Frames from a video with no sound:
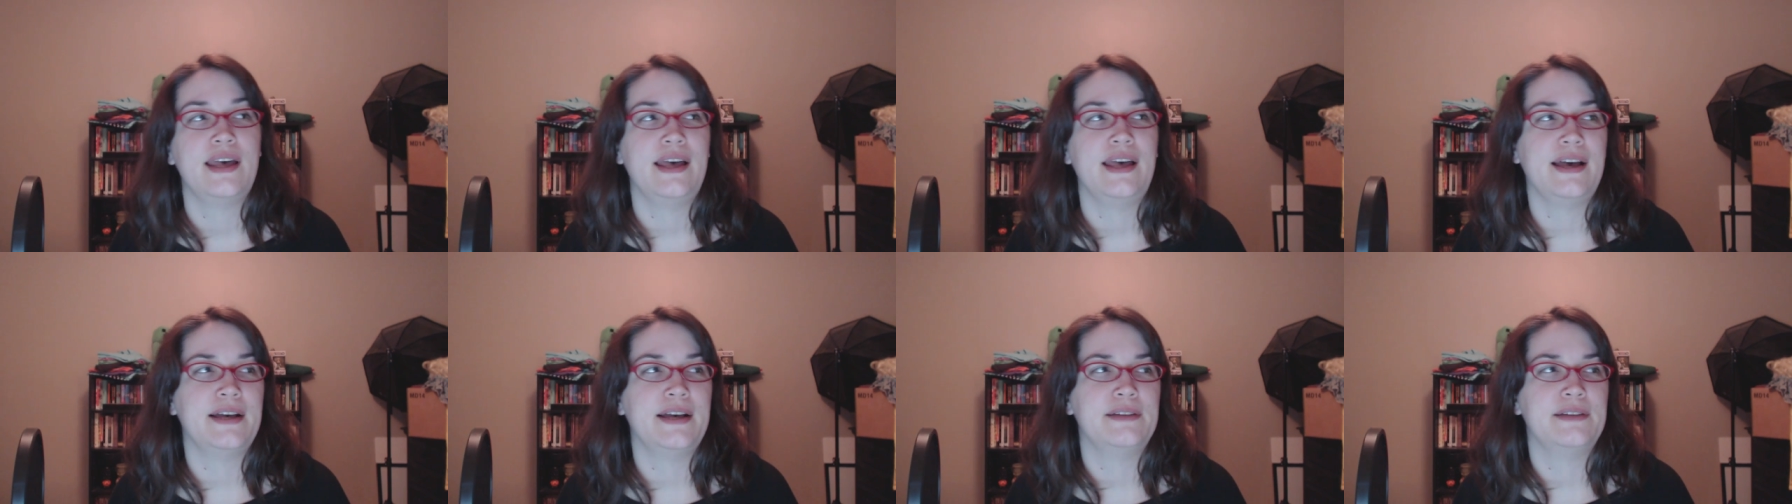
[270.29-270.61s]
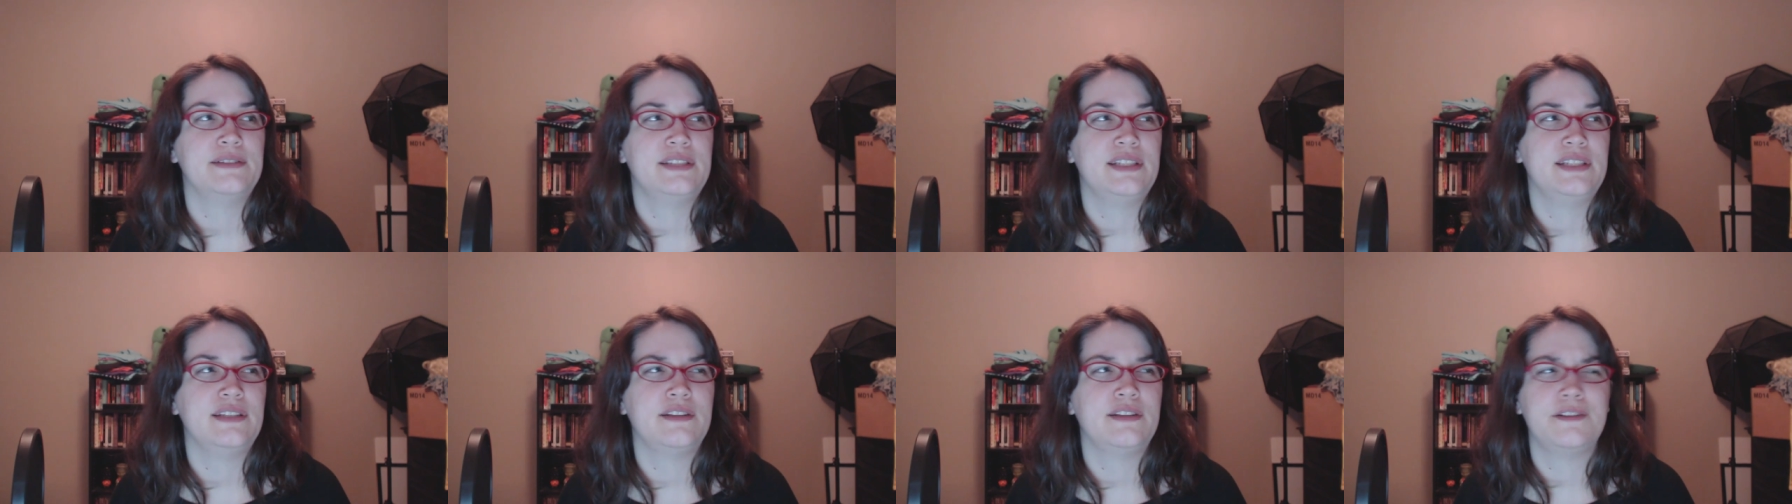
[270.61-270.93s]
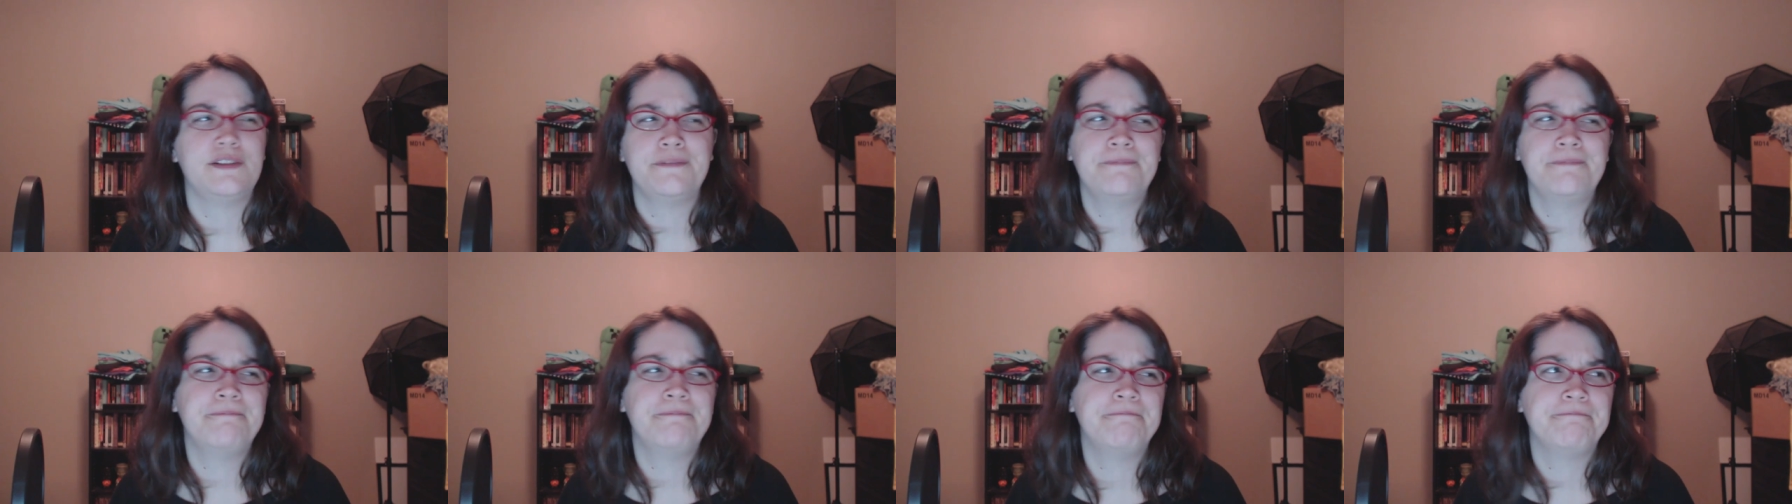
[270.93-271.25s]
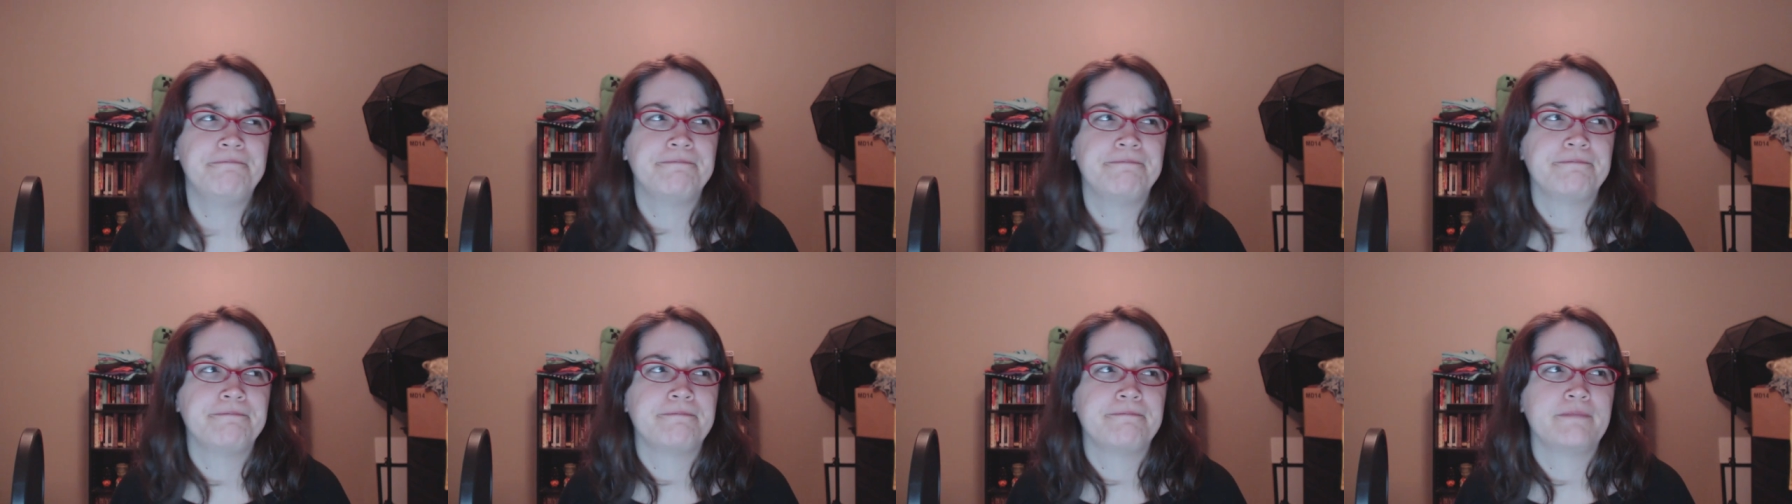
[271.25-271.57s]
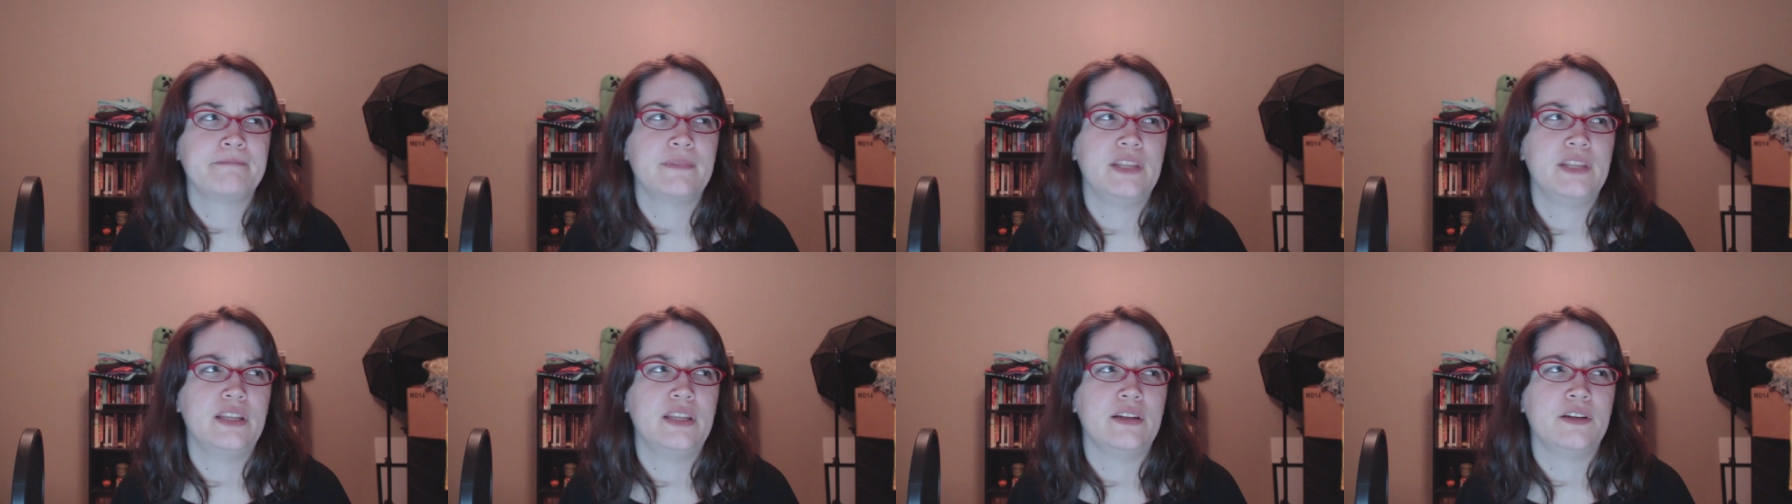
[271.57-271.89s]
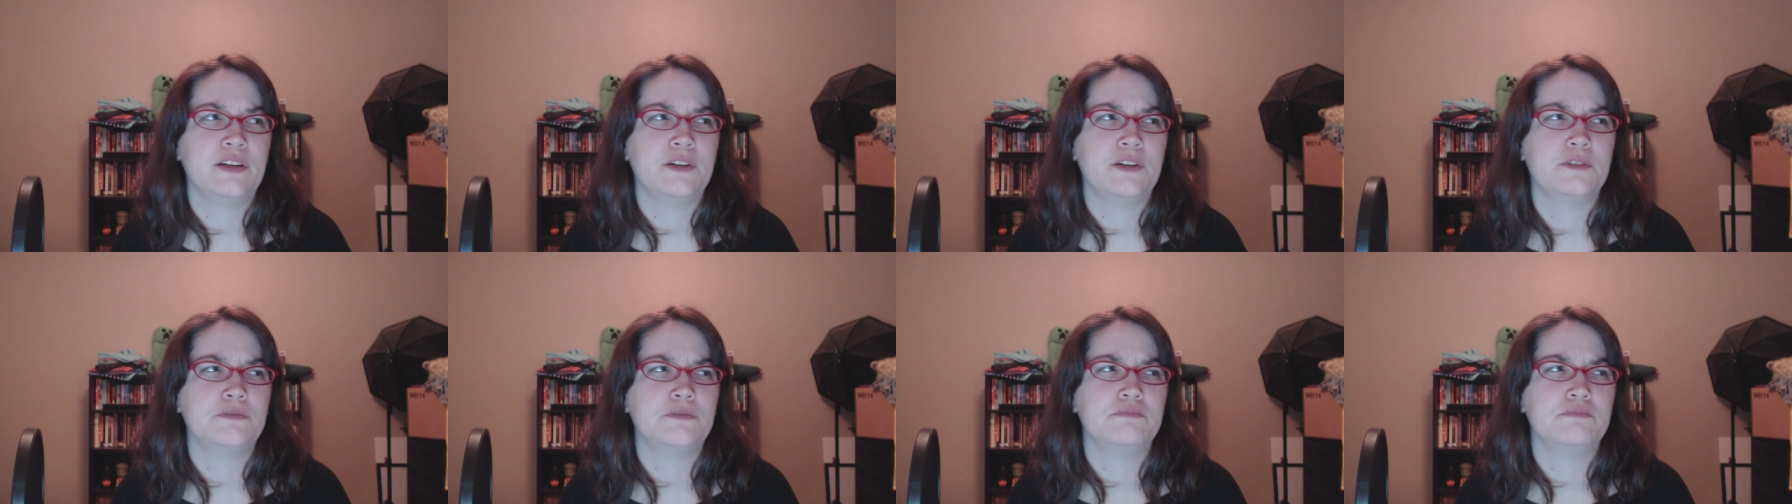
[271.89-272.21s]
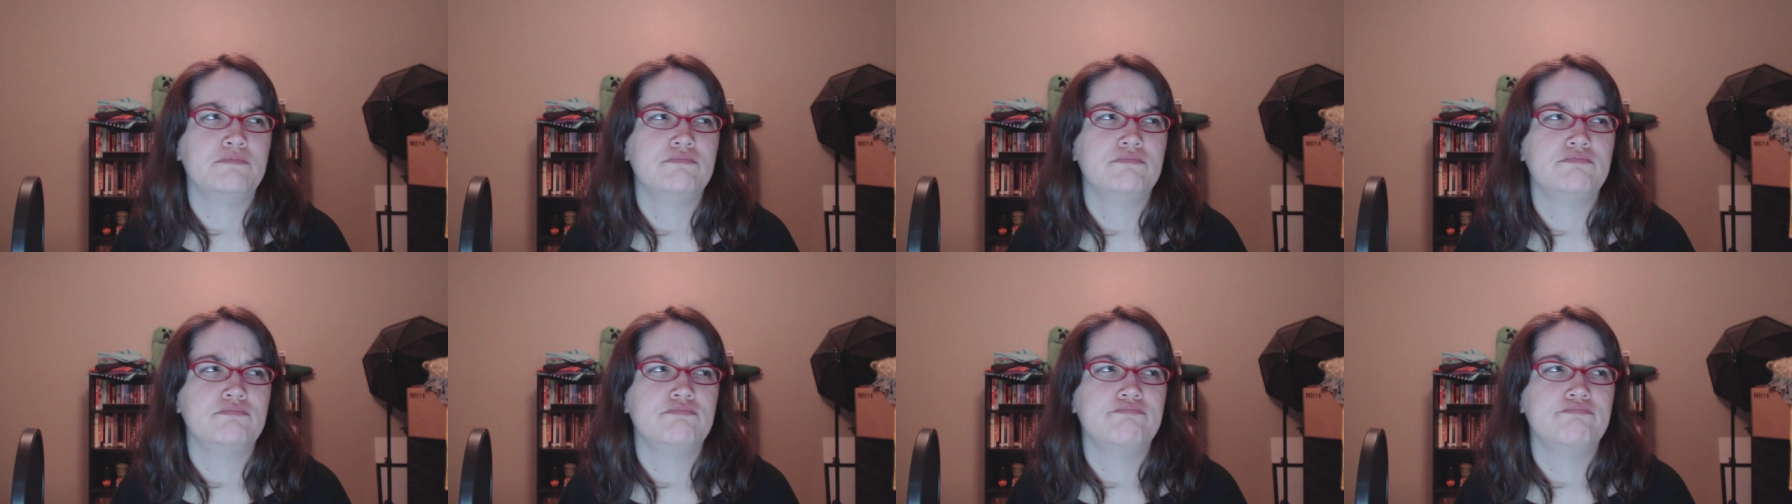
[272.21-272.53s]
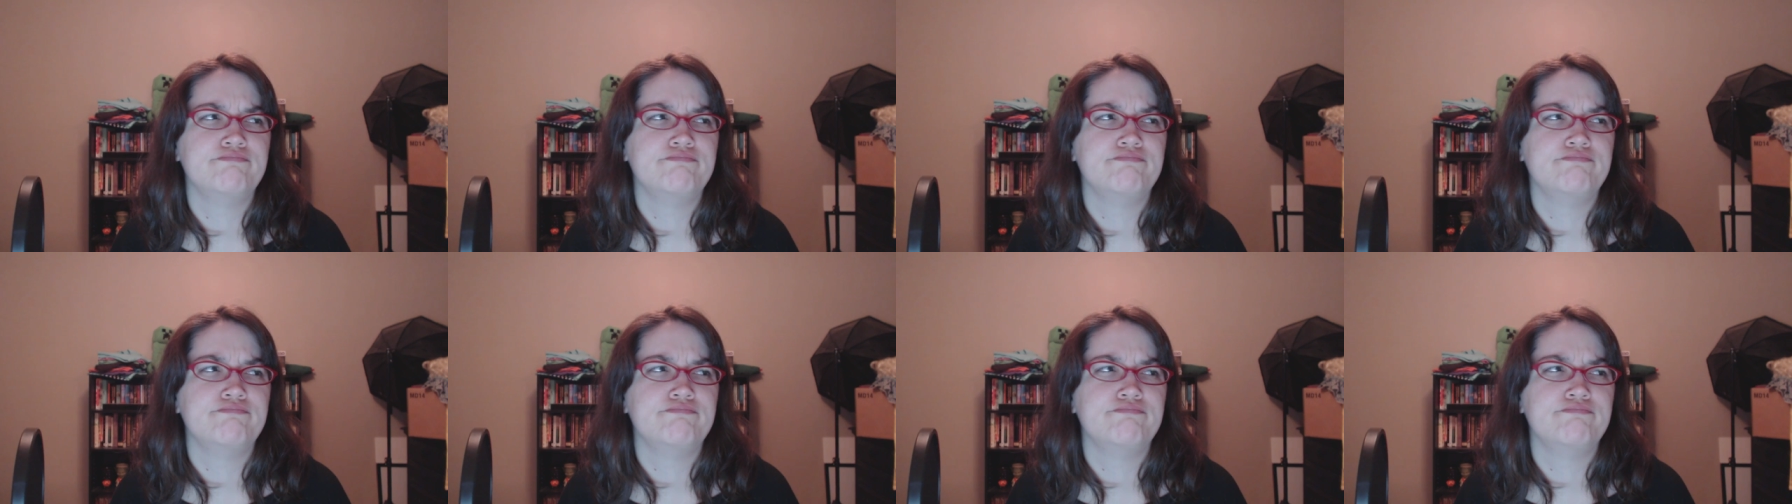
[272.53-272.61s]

Uh, still, you know,